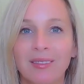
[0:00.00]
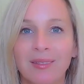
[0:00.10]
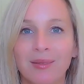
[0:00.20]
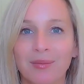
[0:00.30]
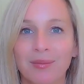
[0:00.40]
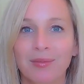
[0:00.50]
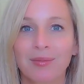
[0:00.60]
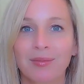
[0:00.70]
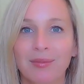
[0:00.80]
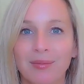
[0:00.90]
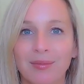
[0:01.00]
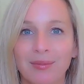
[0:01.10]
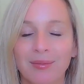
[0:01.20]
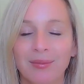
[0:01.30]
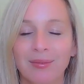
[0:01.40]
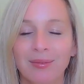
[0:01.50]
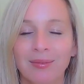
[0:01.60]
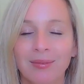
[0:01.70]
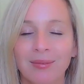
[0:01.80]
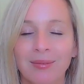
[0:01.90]

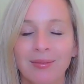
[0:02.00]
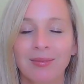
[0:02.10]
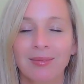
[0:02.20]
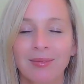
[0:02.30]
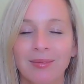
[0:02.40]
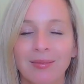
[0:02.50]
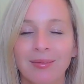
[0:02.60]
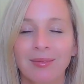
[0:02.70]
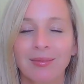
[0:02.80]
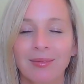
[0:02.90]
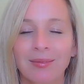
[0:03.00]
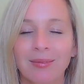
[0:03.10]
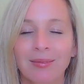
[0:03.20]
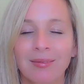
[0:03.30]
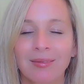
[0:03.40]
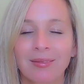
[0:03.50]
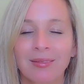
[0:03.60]
(silence)